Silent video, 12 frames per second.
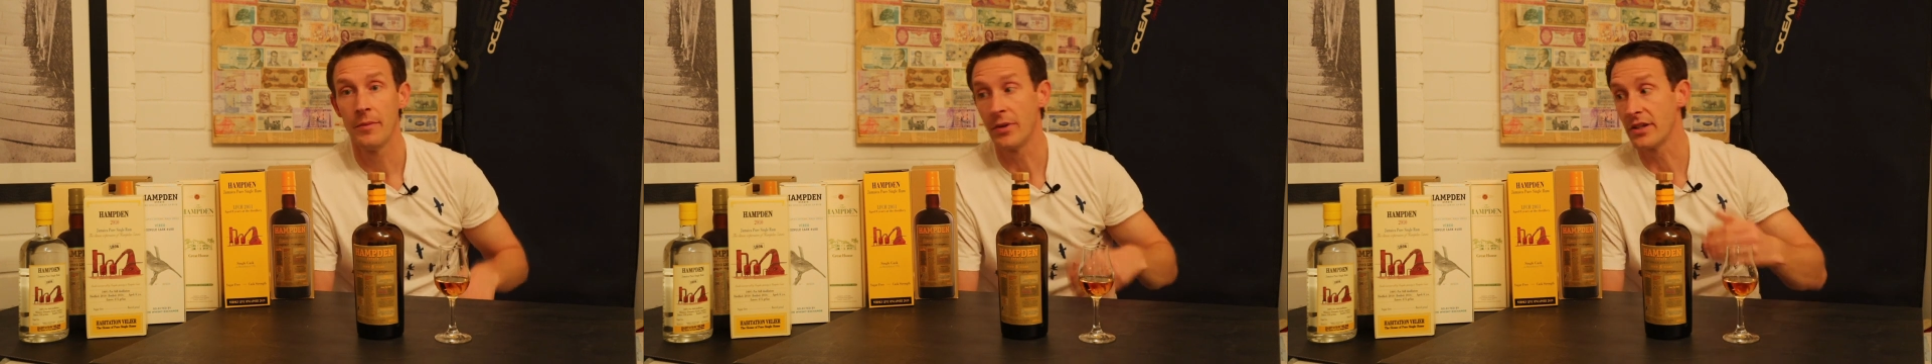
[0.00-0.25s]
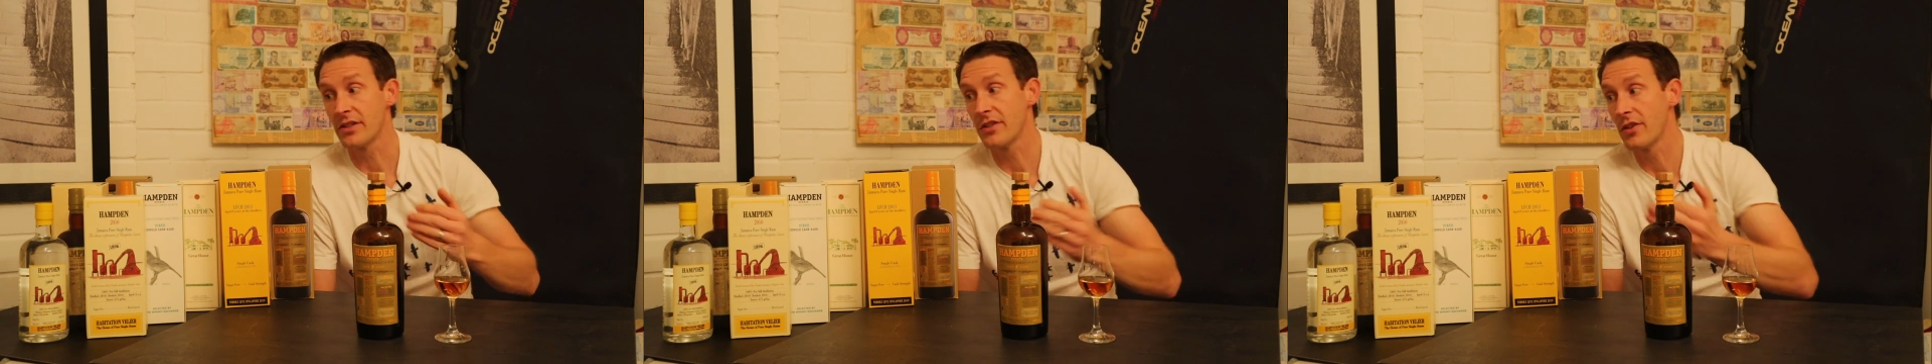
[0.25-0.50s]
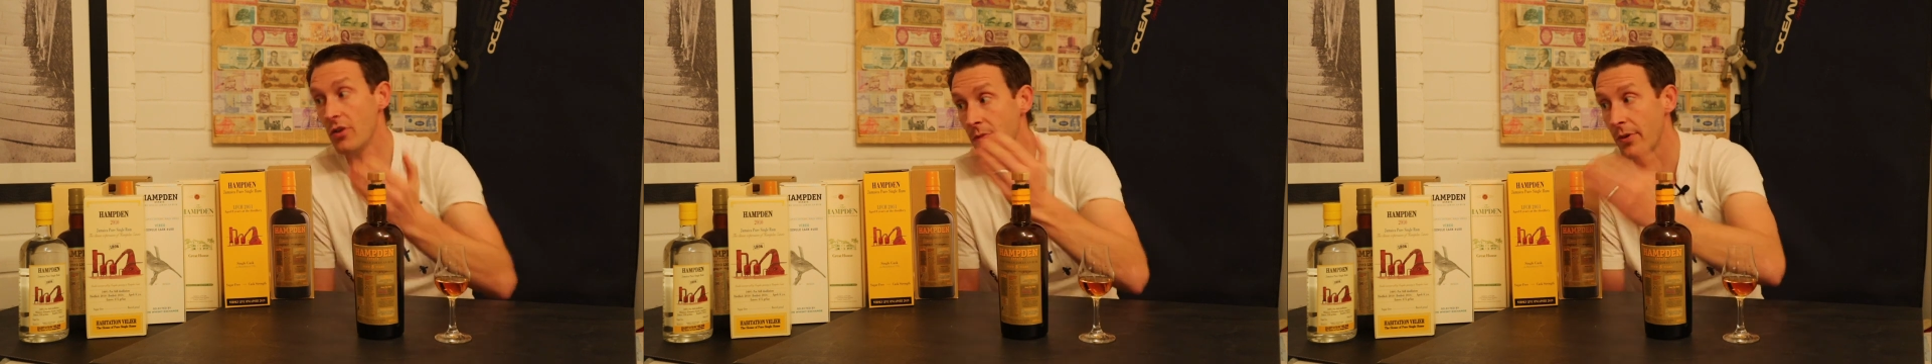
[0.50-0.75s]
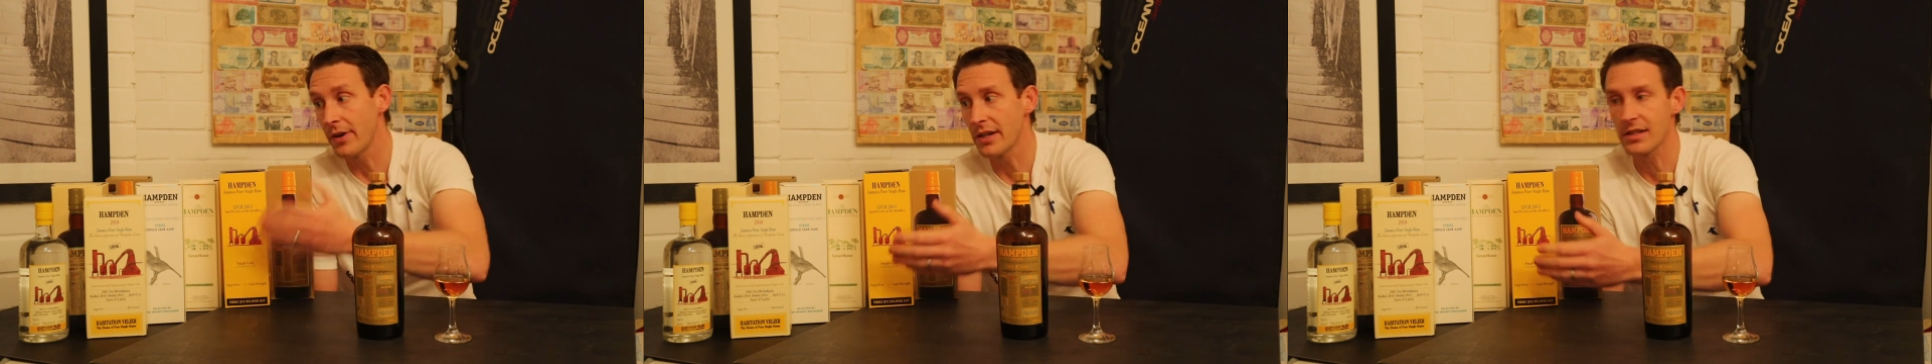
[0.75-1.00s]
but
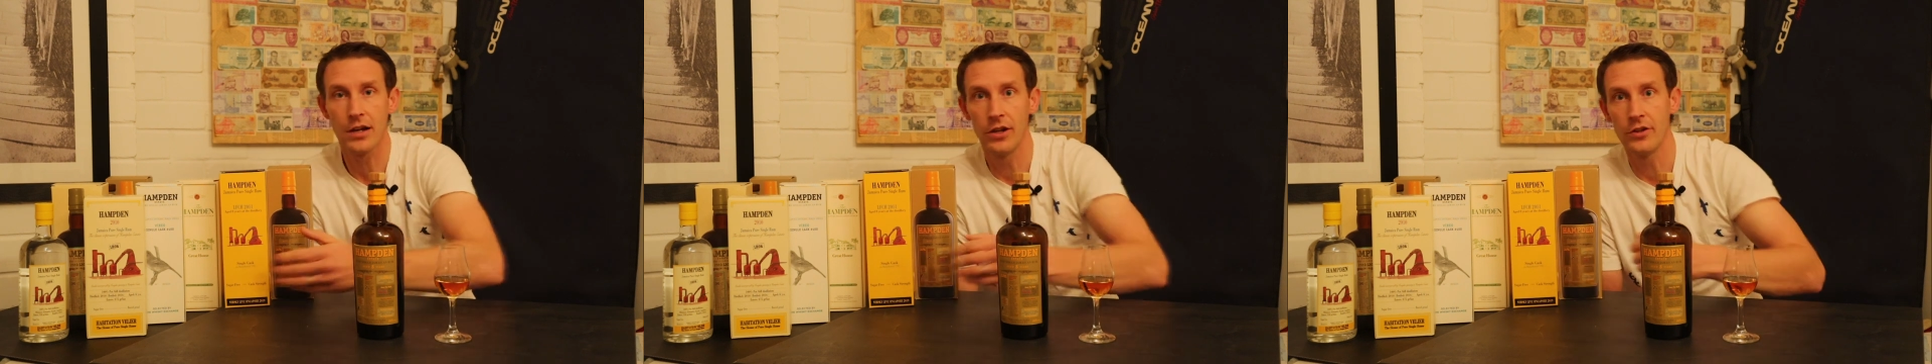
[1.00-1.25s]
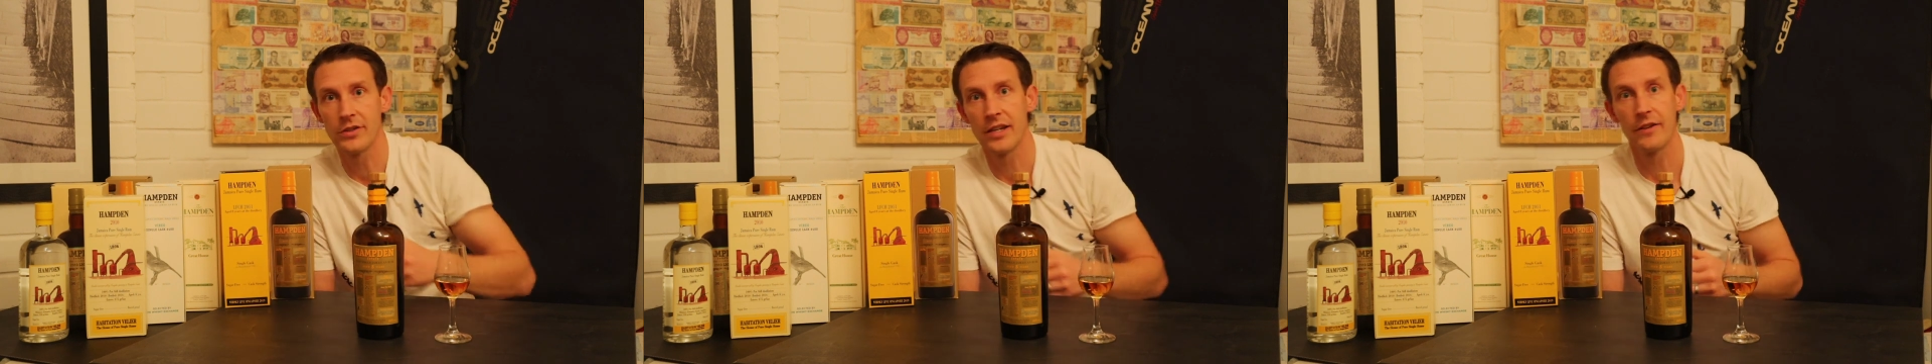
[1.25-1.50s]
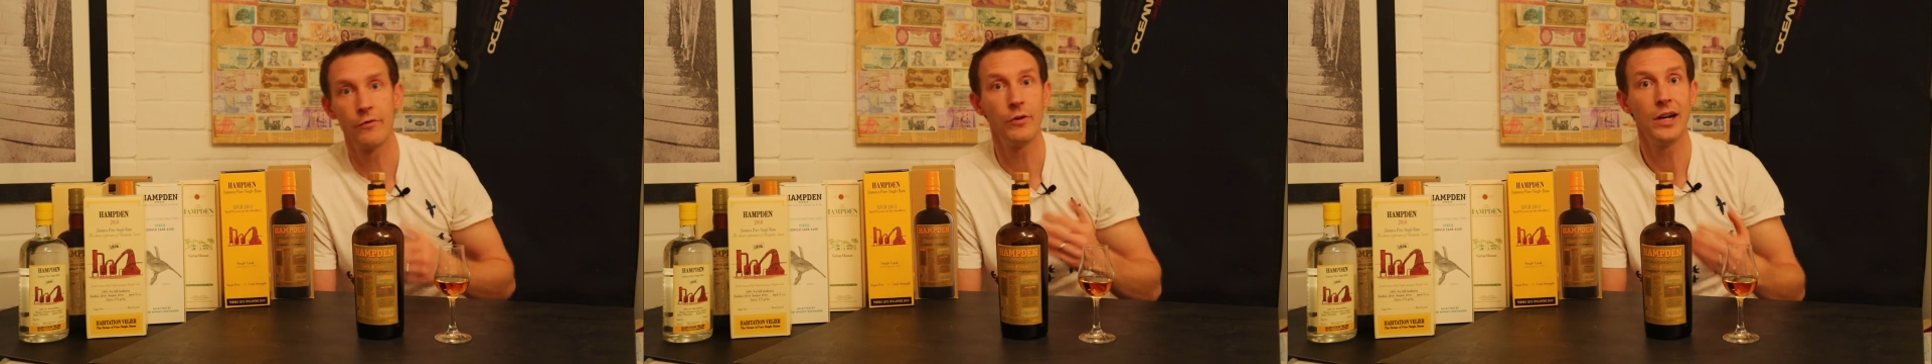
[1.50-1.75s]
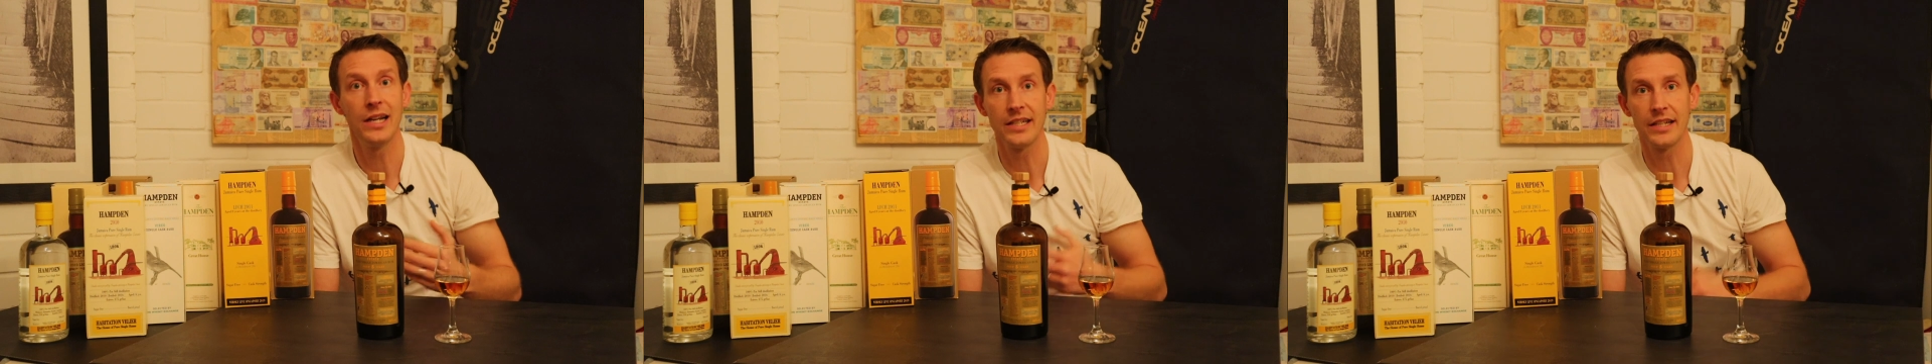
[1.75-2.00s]
super exclusive,
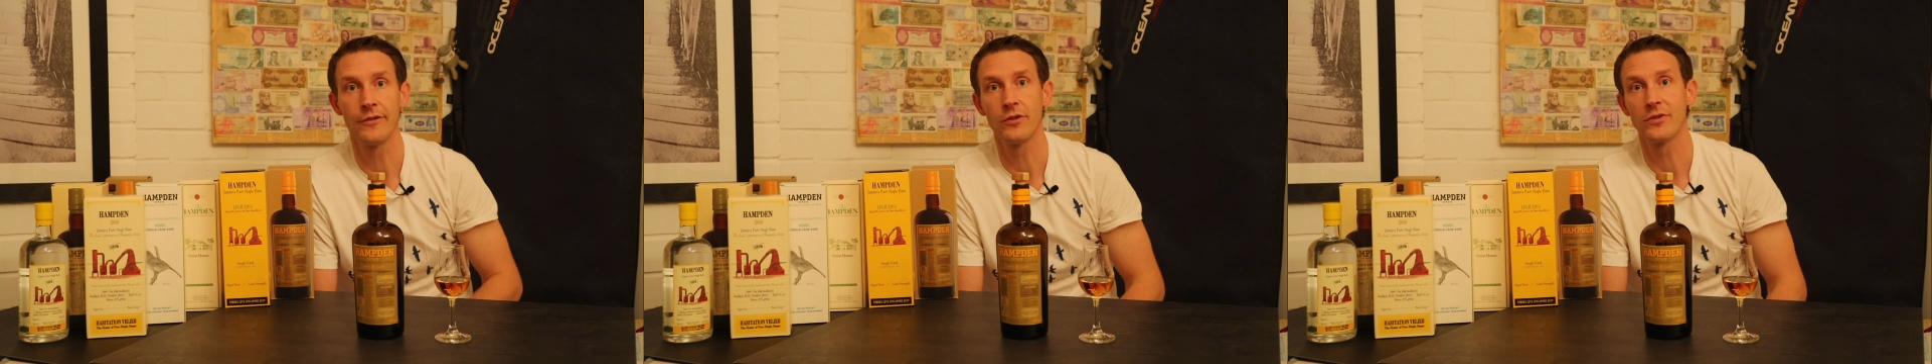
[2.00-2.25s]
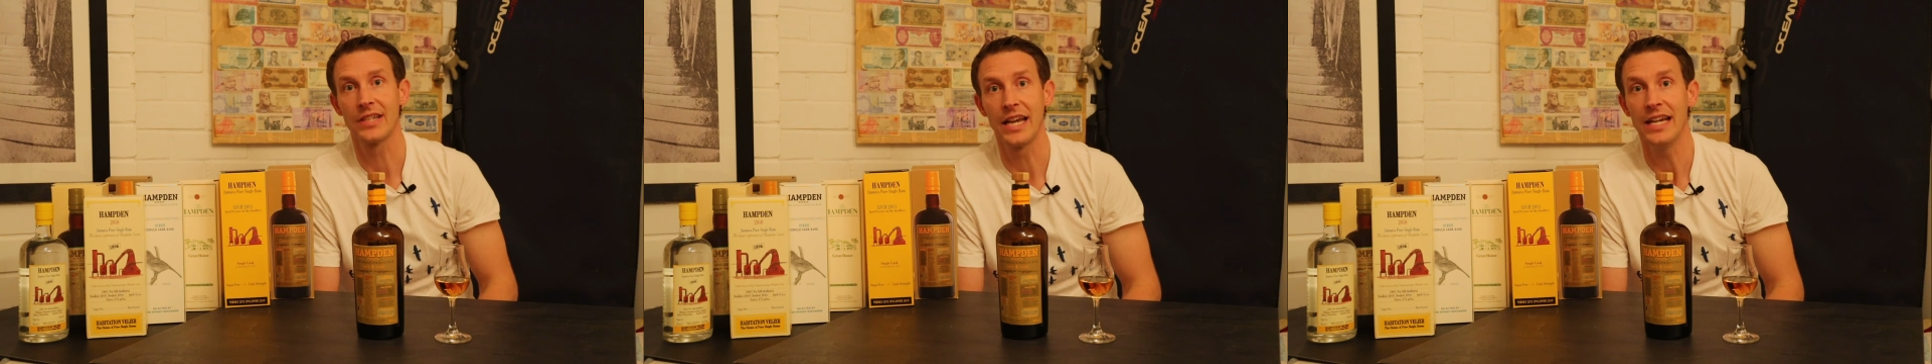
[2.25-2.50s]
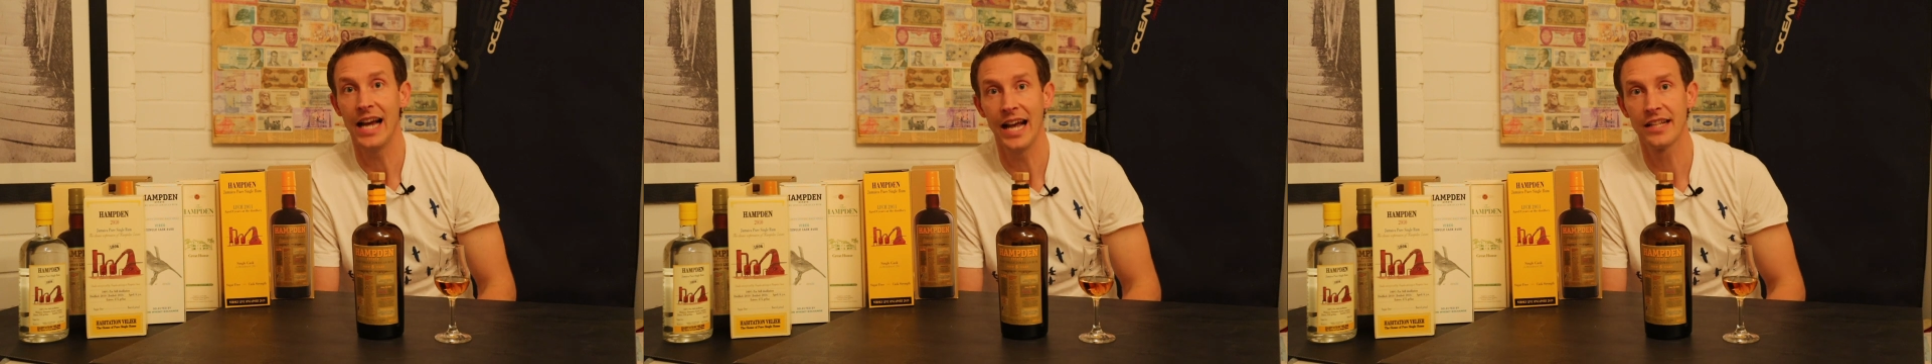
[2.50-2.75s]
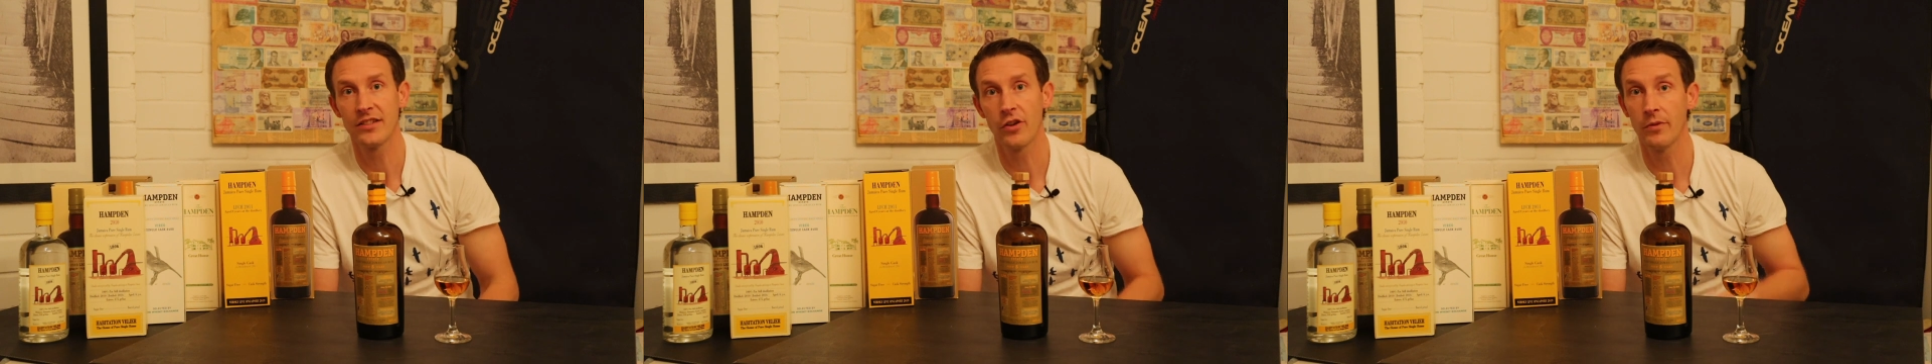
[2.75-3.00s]
really difficult to get your
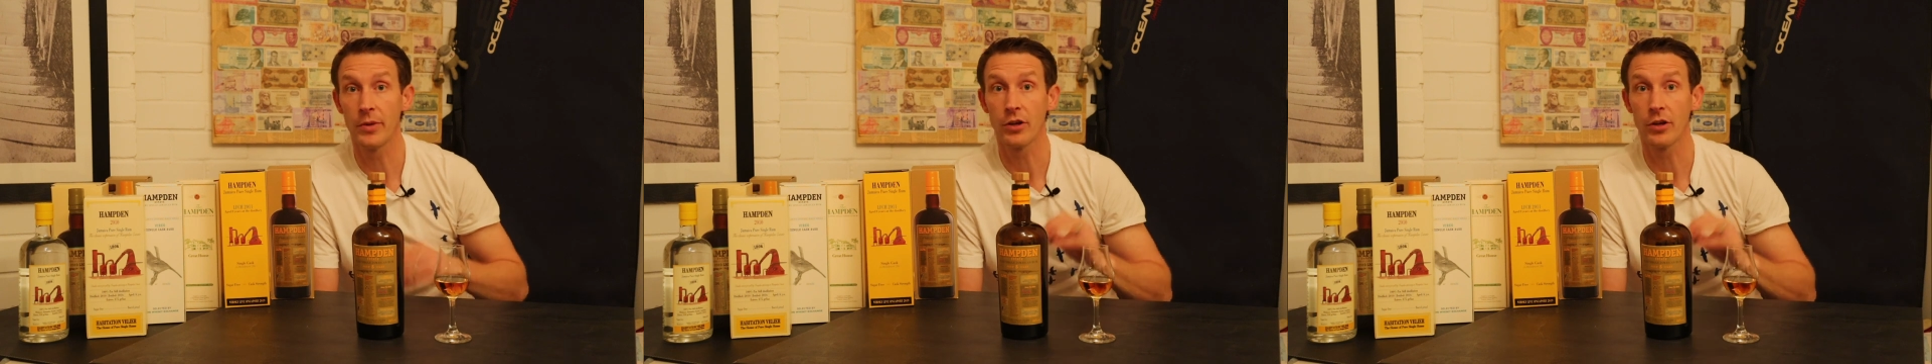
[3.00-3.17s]
hands on,